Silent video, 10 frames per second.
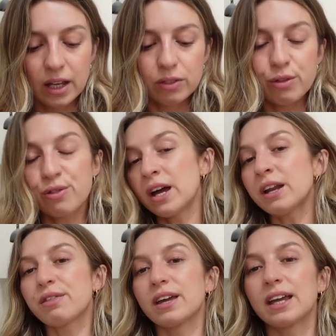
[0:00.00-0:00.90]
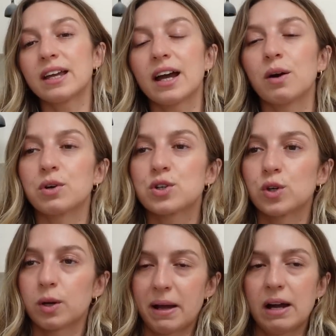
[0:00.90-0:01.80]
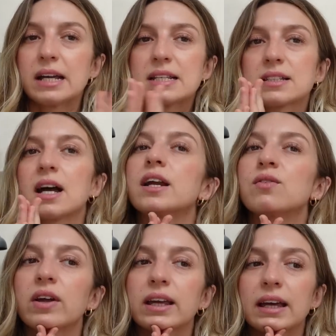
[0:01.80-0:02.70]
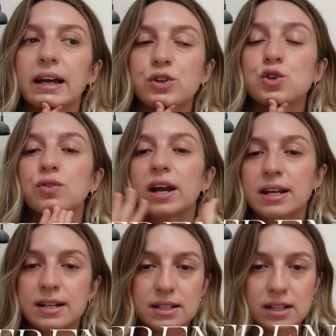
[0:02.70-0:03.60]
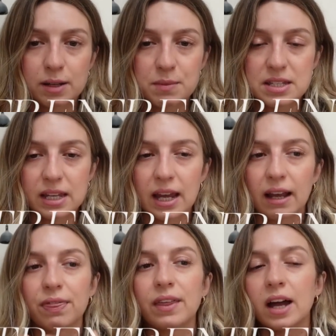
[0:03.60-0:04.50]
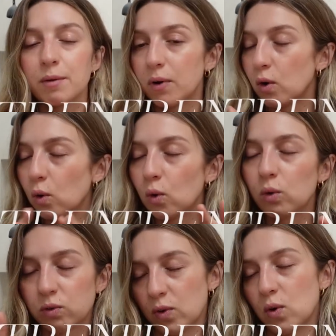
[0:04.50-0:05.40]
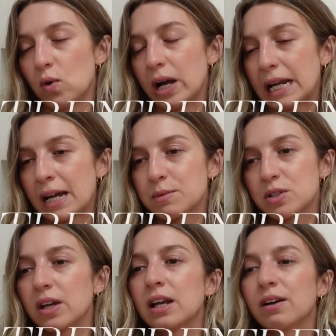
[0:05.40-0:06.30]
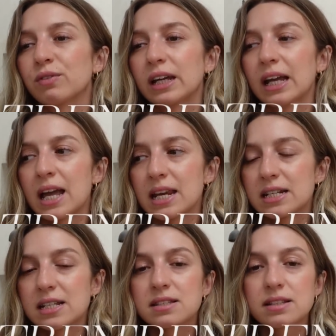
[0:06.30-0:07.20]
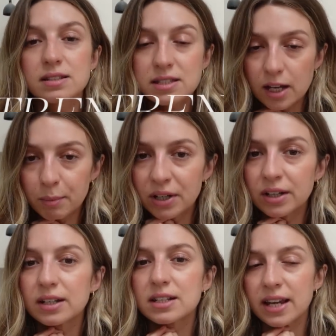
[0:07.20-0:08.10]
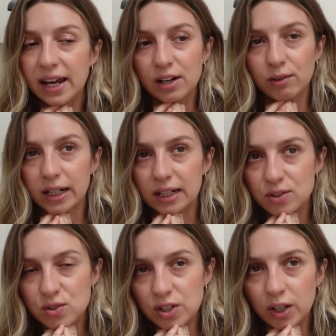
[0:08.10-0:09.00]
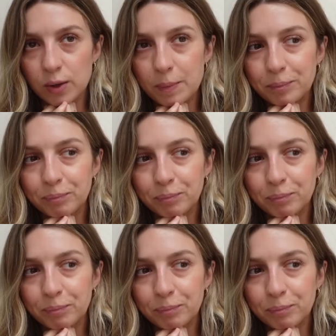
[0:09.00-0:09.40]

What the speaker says: The third thing I want to talk about is kind of like a trend that I'm seeing that I'm all for and absolutely loving, and it is summer tailoring. So